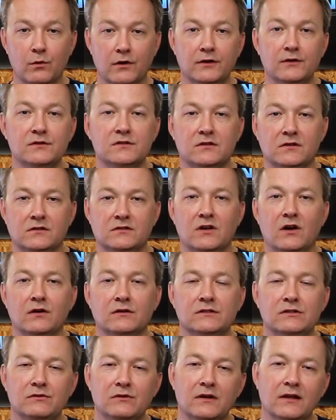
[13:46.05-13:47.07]
we're using to
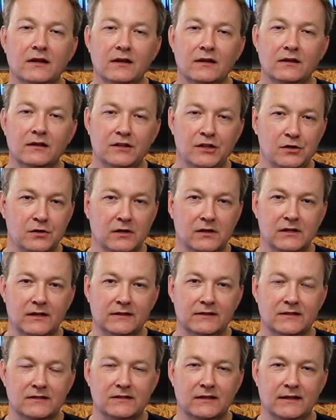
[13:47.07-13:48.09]
talk to it, you can
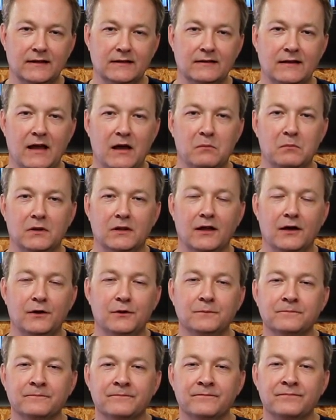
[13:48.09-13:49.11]
click this link down below.